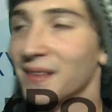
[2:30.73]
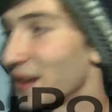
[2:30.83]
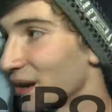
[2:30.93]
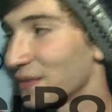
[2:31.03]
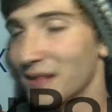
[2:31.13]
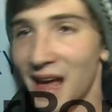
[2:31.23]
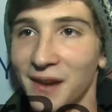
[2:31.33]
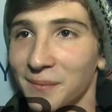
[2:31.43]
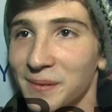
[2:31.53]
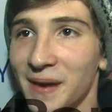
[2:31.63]
The year after that,
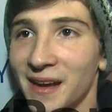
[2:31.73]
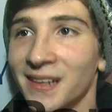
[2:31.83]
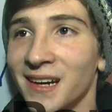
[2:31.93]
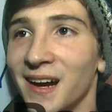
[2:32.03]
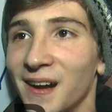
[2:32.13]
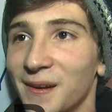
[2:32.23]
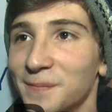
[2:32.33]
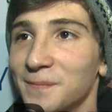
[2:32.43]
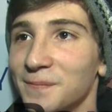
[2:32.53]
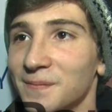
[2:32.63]
it'll be better.
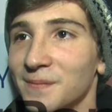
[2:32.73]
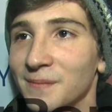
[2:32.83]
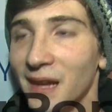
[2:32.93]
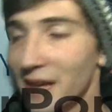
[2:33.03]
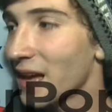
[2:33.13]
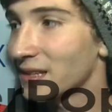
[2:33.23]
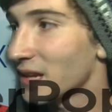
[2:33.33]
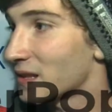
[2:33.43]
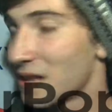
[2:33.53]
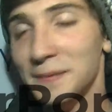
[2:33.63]
Um, yeah, it,
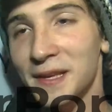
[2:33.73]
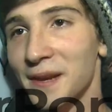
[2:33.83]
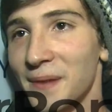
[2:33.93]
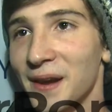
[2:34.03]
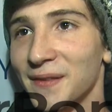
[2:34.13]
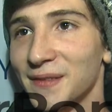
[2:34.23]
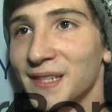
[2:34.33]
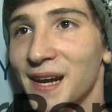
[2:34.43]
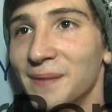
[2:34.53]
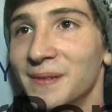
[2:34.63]
it keeps getting better every
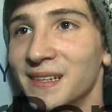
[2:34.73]
time.